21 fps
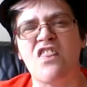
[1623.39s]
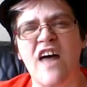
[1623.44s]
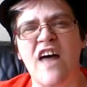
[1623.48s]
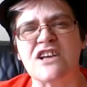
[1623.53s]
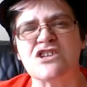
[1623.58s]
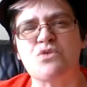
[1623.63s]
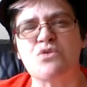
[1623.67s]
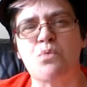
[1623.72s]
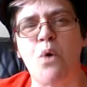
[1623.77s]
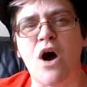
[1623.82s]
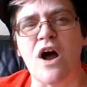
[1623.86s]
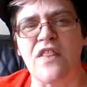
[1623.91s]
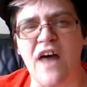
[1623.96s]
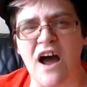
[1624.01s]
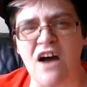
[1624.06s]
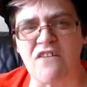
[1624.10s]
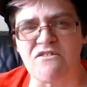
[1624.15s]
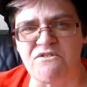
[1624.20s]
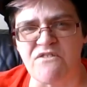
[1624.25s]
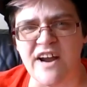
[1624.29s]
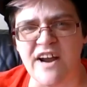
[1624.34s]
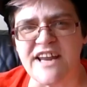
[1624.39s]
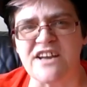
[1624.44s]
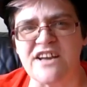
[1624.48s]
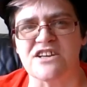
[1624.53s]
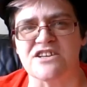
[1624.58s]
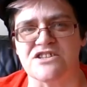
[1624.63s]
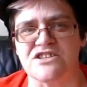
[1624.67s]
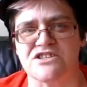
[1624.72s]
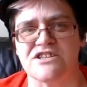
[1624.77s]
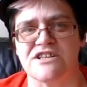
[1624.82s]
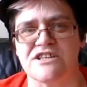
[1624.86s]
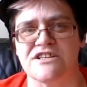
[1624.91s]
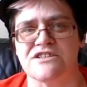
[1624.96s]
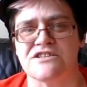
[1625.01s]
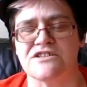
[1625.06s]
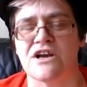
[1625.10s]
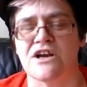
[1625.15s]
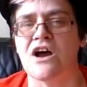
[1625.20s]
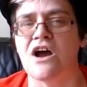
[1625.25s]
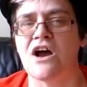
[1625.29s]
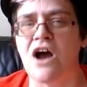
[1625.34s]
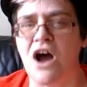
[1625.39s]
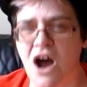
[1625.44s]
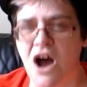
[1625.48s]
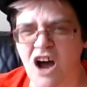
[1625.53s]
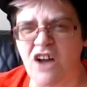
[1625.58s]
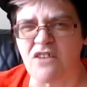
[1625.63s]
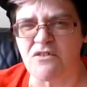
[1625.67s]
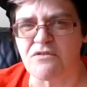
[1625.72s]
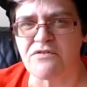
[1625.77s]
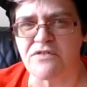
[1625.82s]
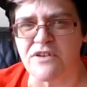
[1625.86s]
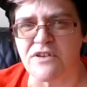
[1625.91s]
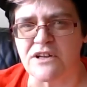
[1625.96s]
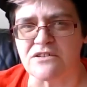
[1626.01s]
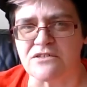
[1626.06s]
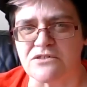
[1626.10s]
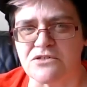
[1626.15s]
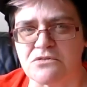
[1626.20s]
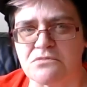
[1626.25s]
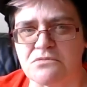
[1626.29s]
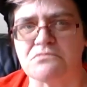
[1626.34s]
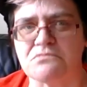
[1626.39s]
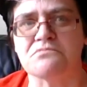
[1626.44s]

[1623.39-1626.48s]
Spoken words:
That's why that vacancy's unfilled.